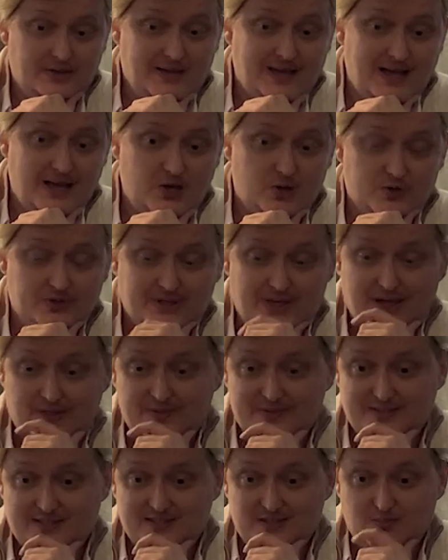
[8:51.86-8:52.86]
Now, Don,
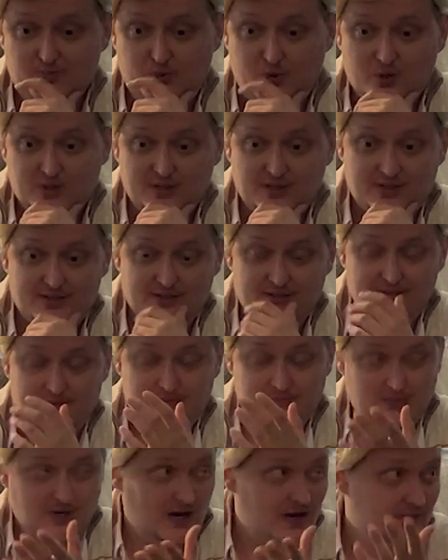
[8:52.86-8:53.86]
this is important because
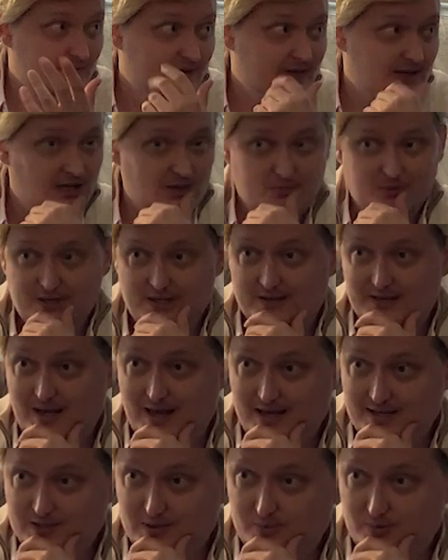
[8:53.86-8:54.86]
hardly anybody
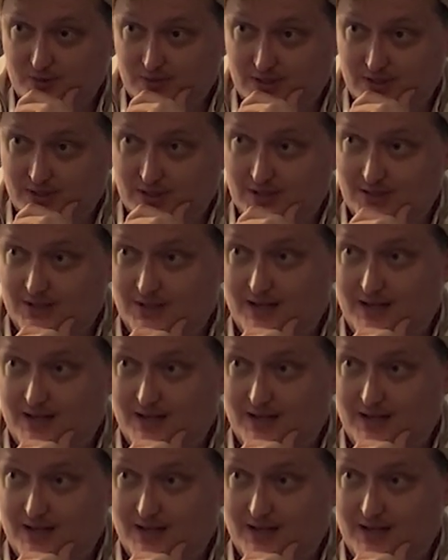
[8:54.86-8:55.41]
talks about it.